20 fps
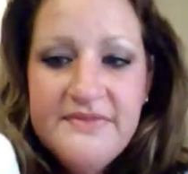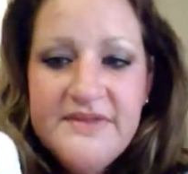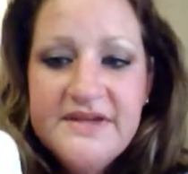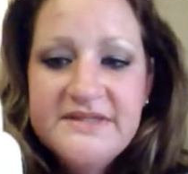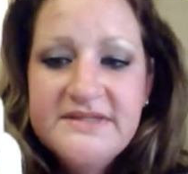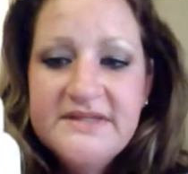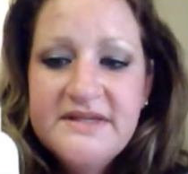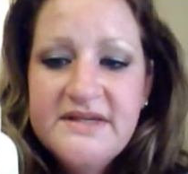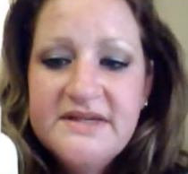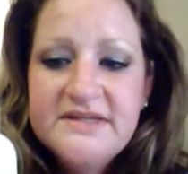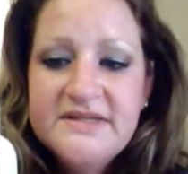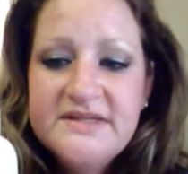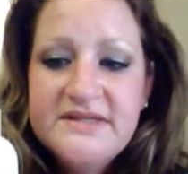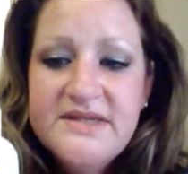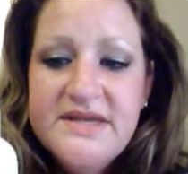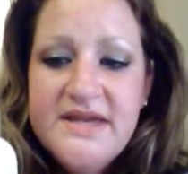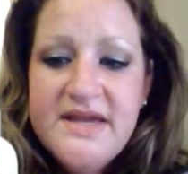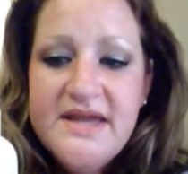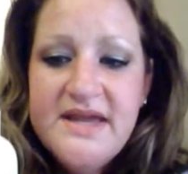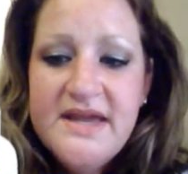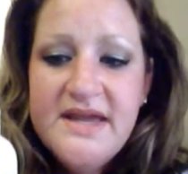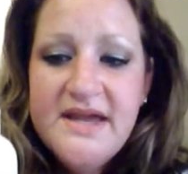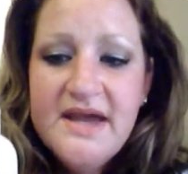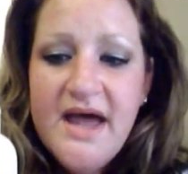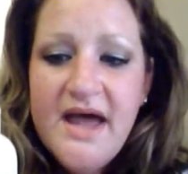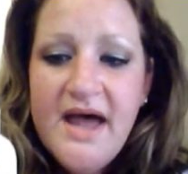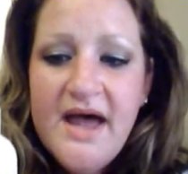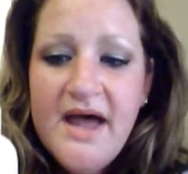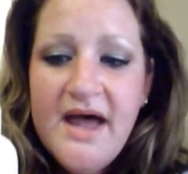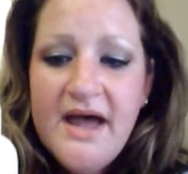This is the
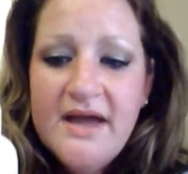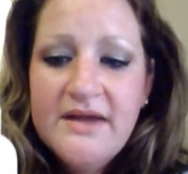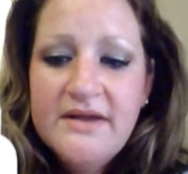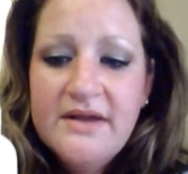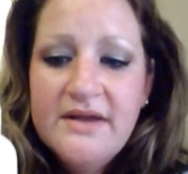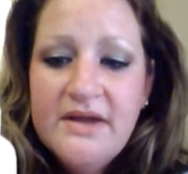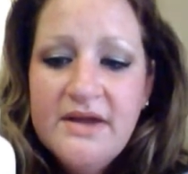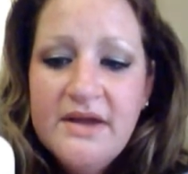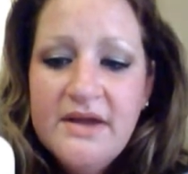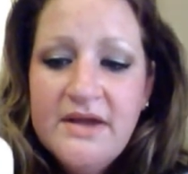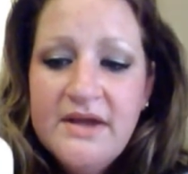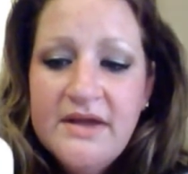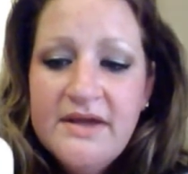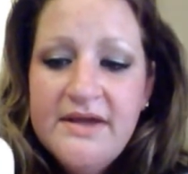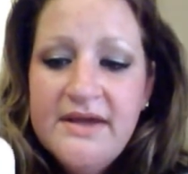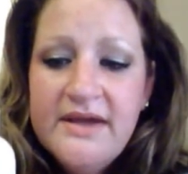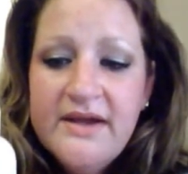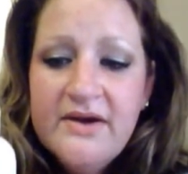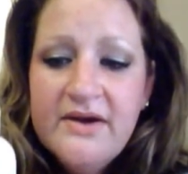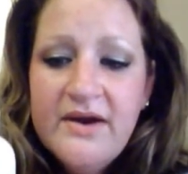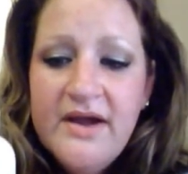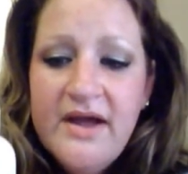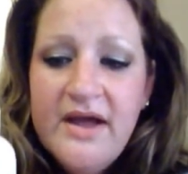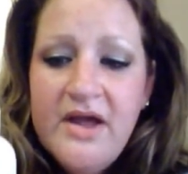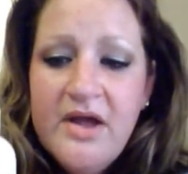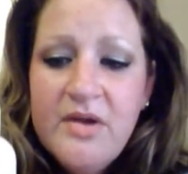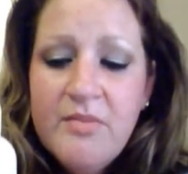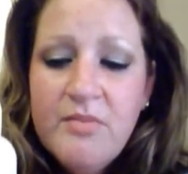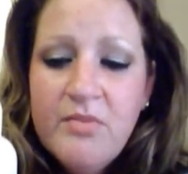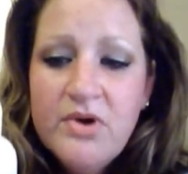uh, Kira
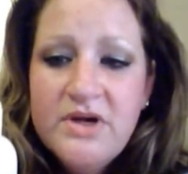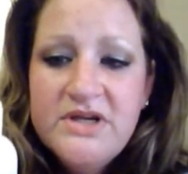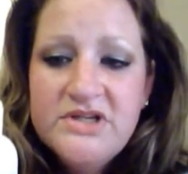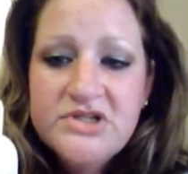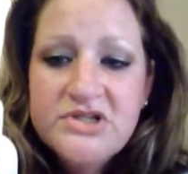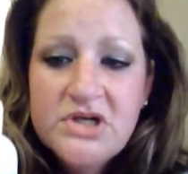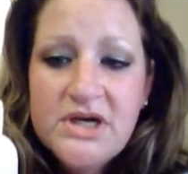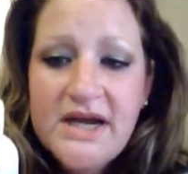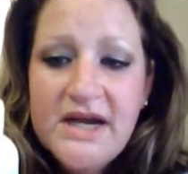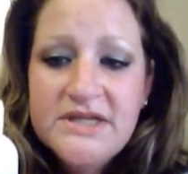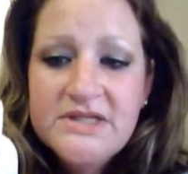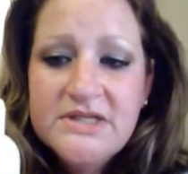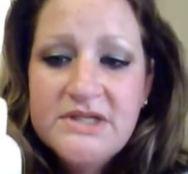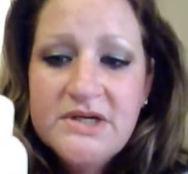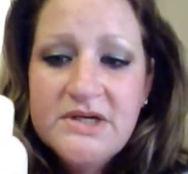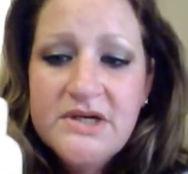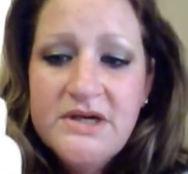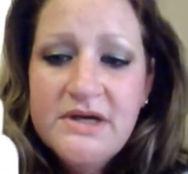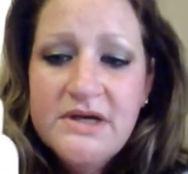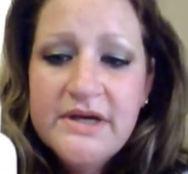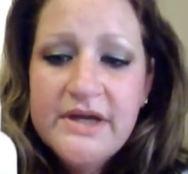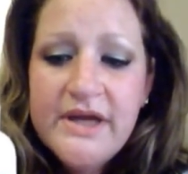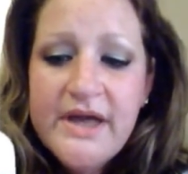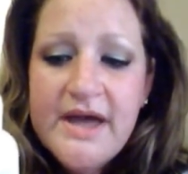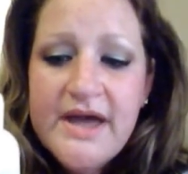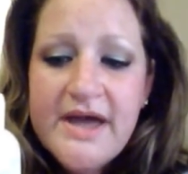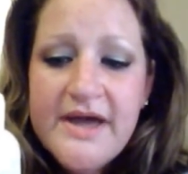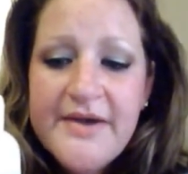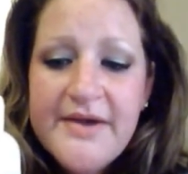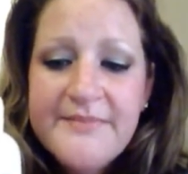Moisturizer
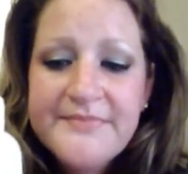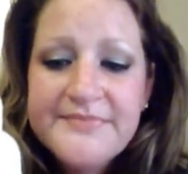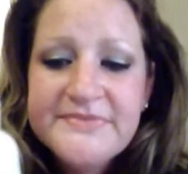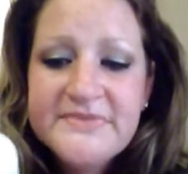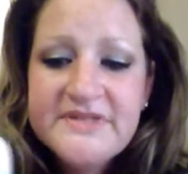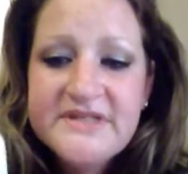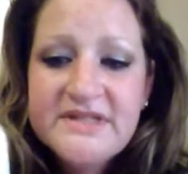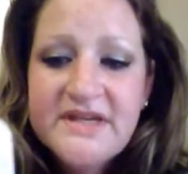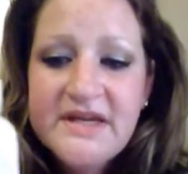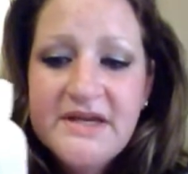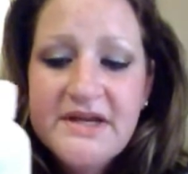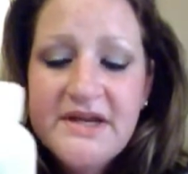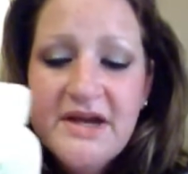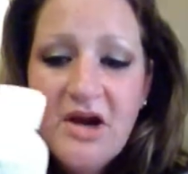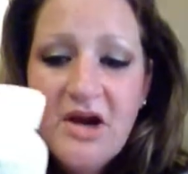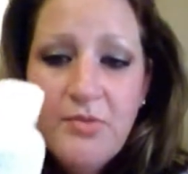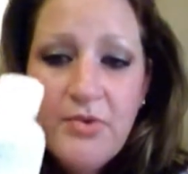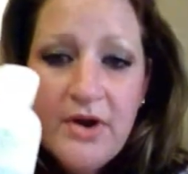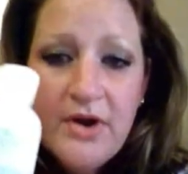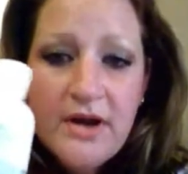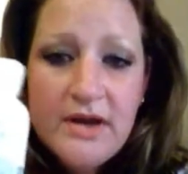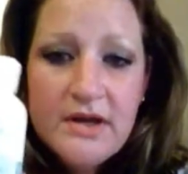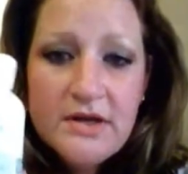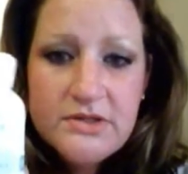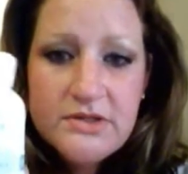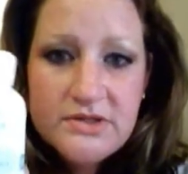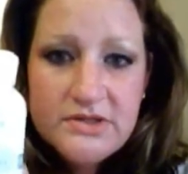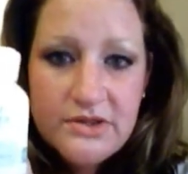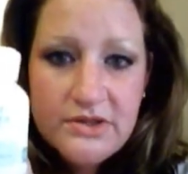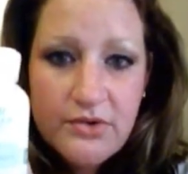um, skincare
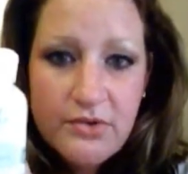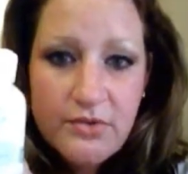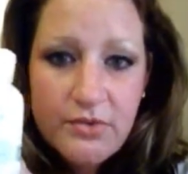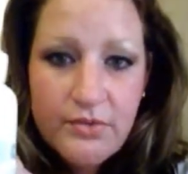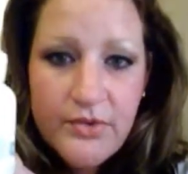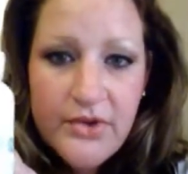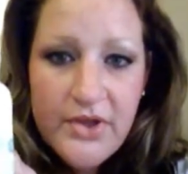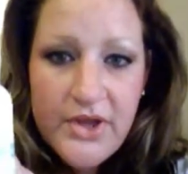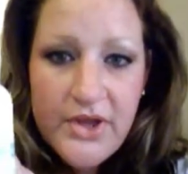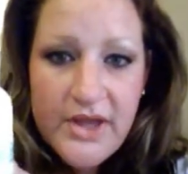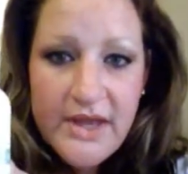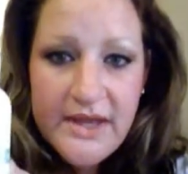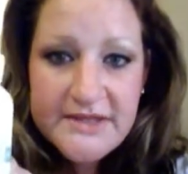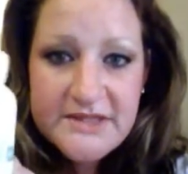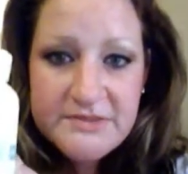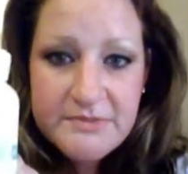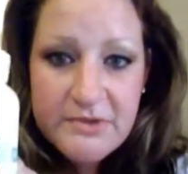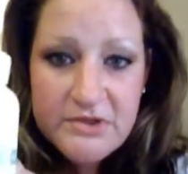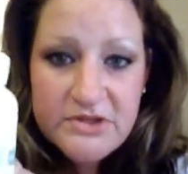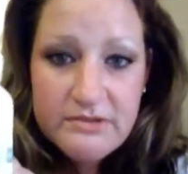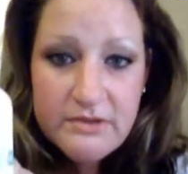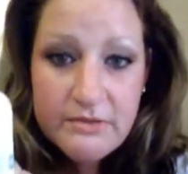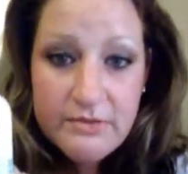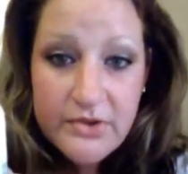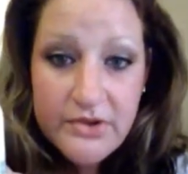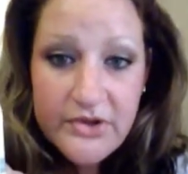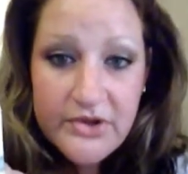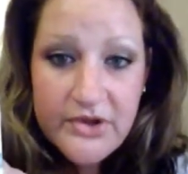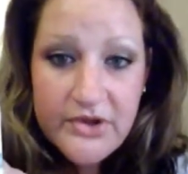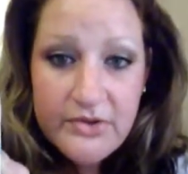product. So it's supposed to be
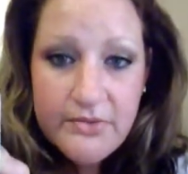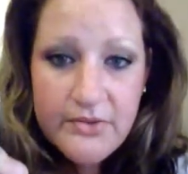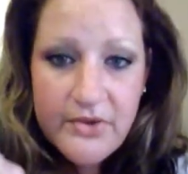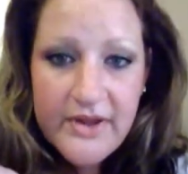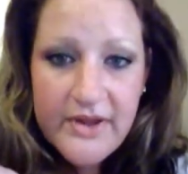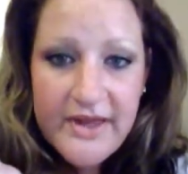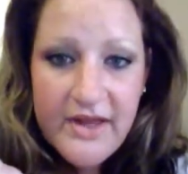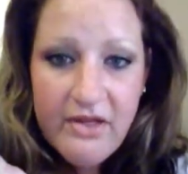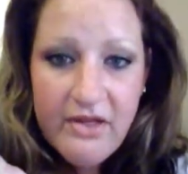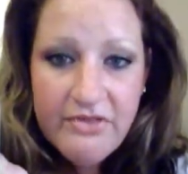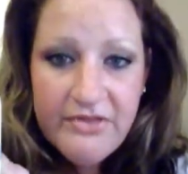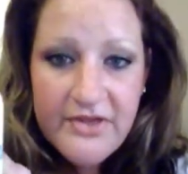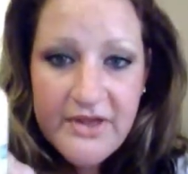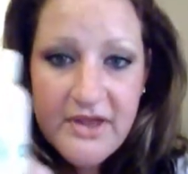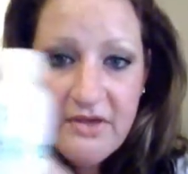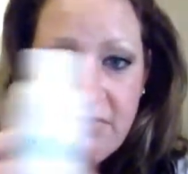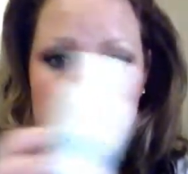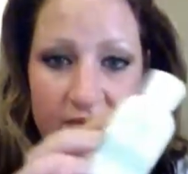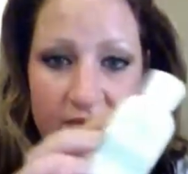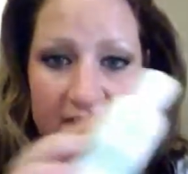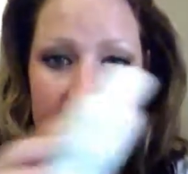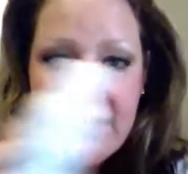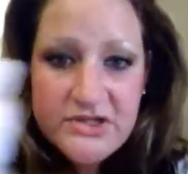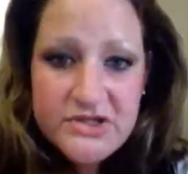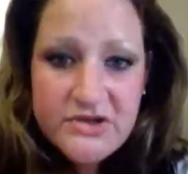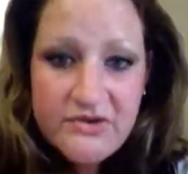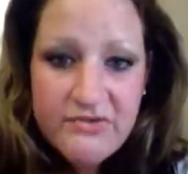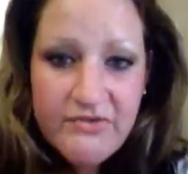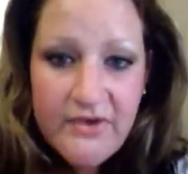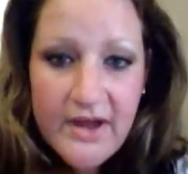really good, really healthy for age
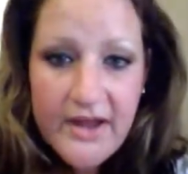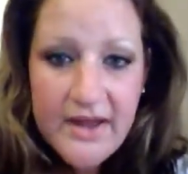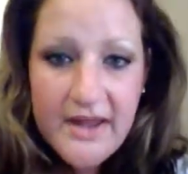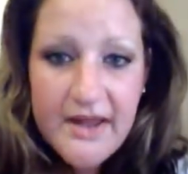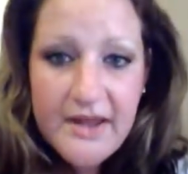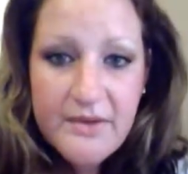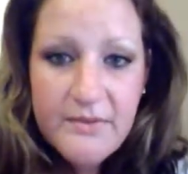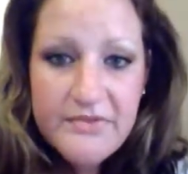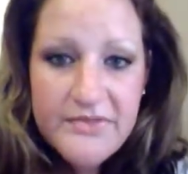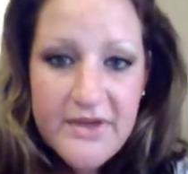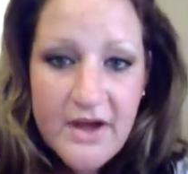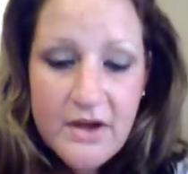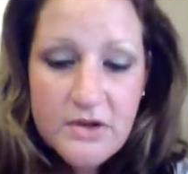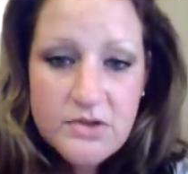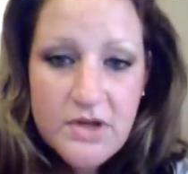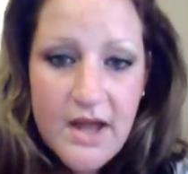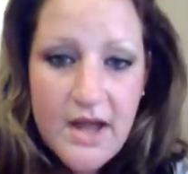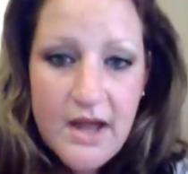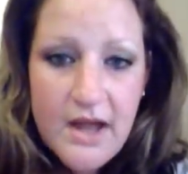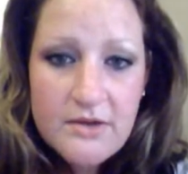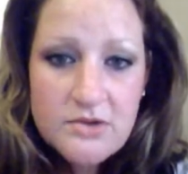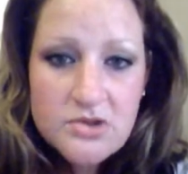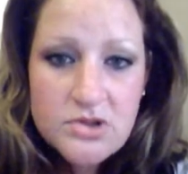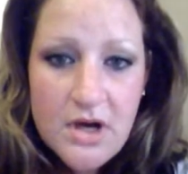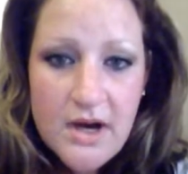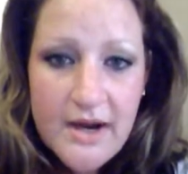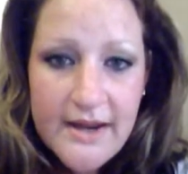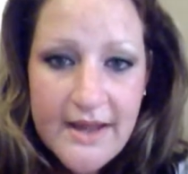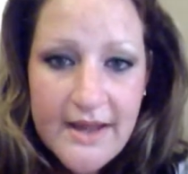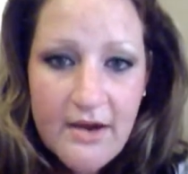defying without uh,
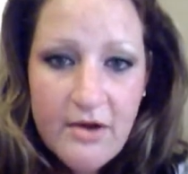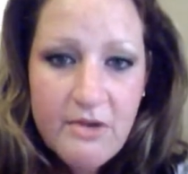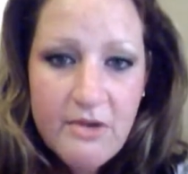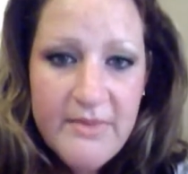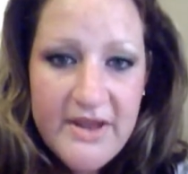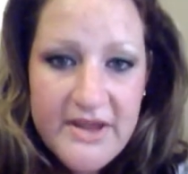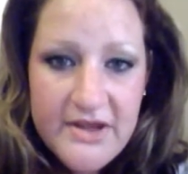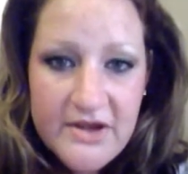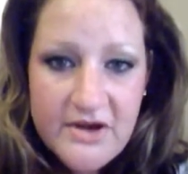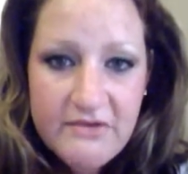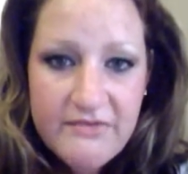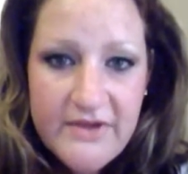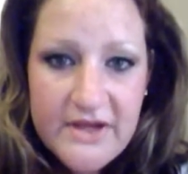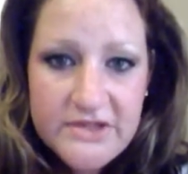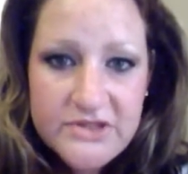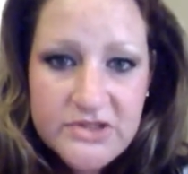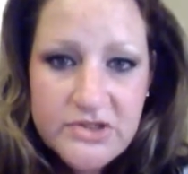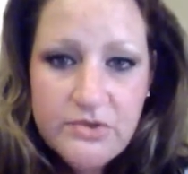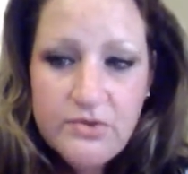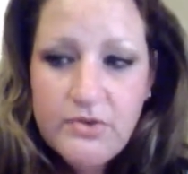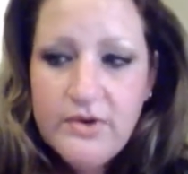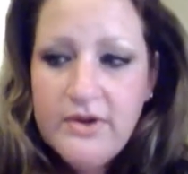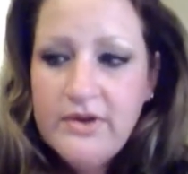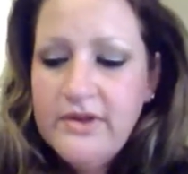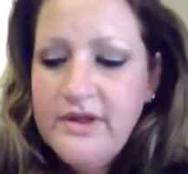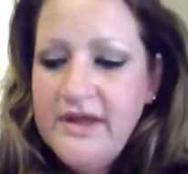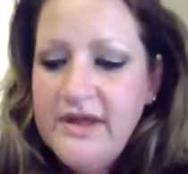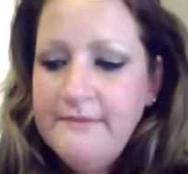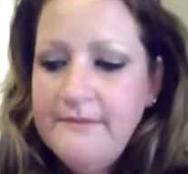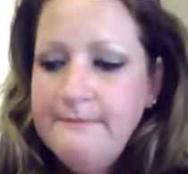drying out or making your face too
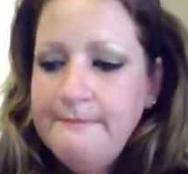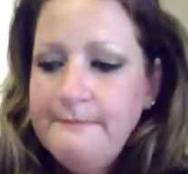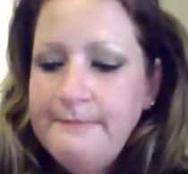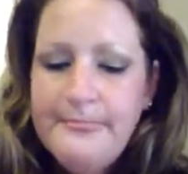oily.